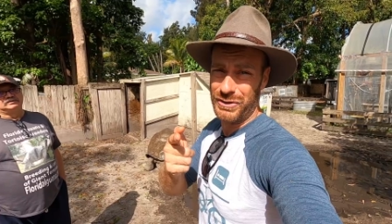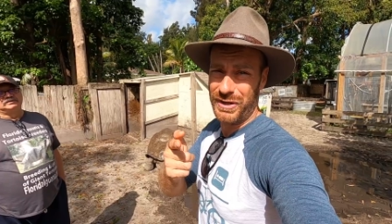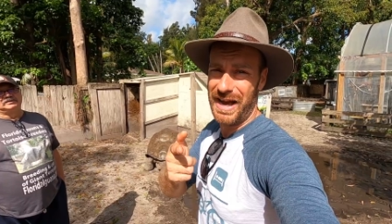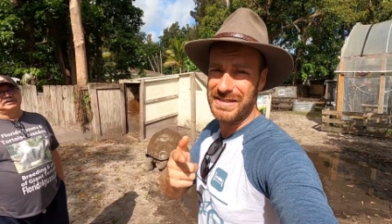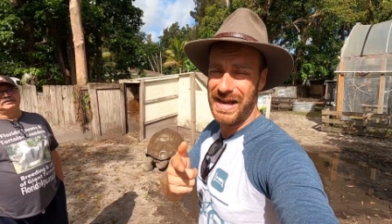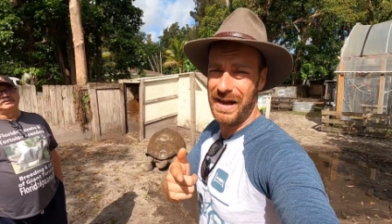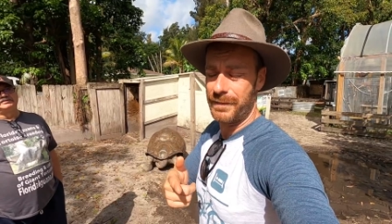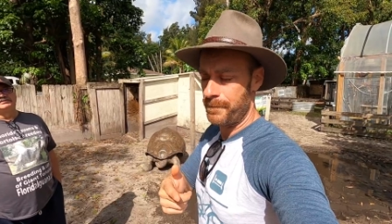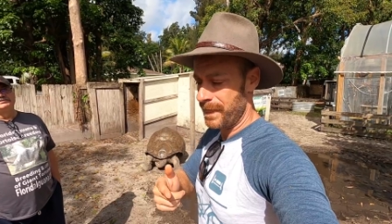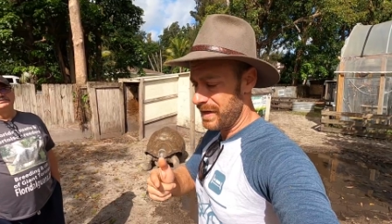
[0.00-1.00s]
you guys
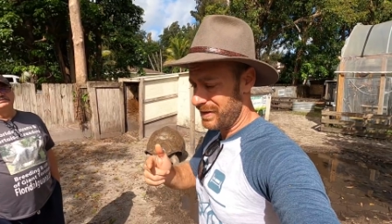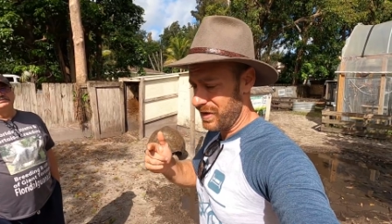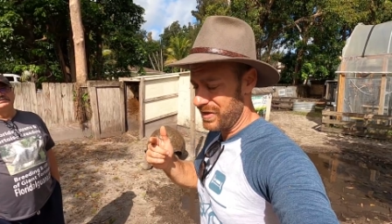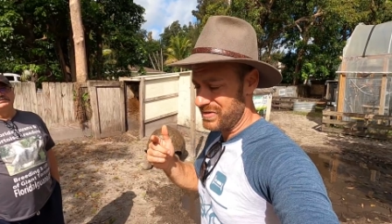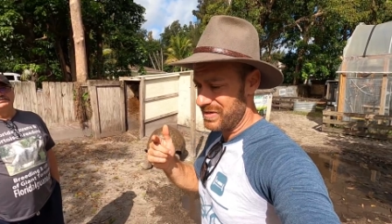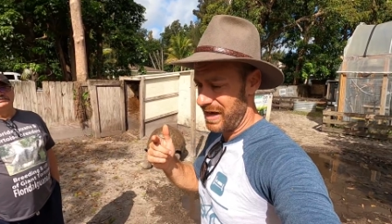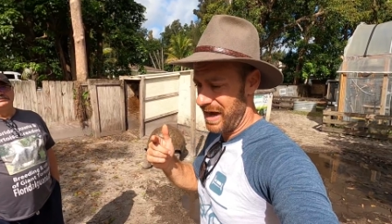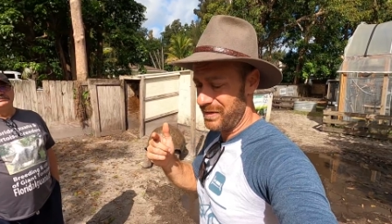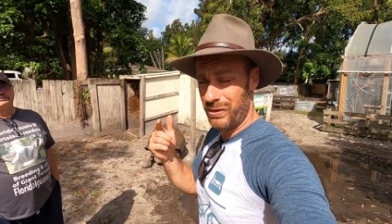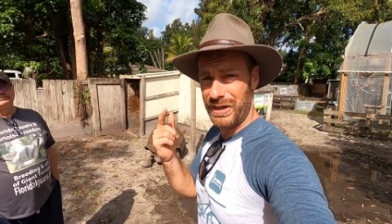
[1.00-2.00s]
out, because
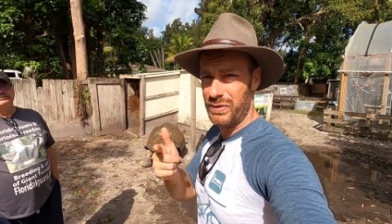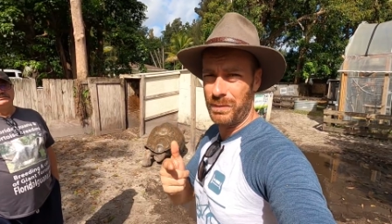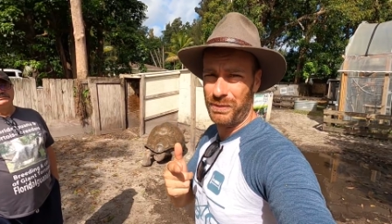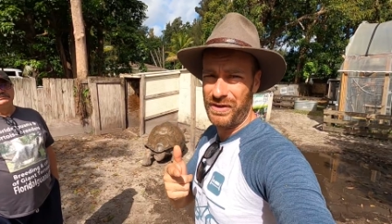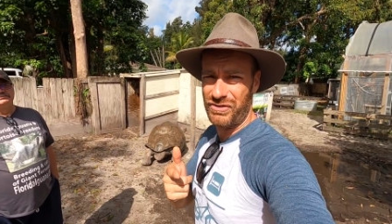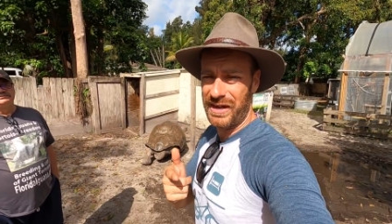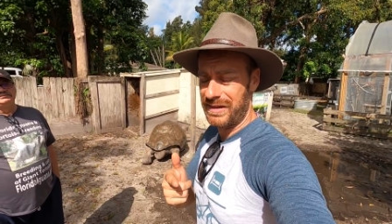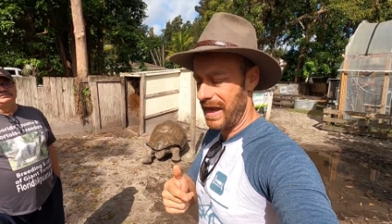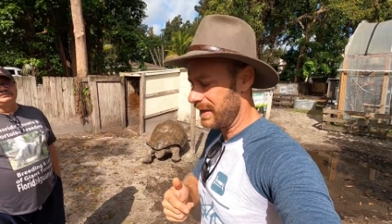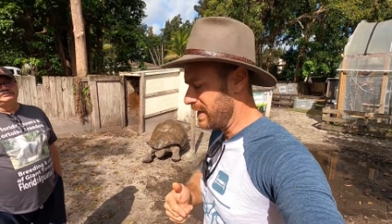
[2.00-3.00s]
I really do
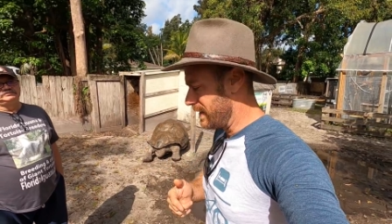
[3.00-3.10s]
appreciate that.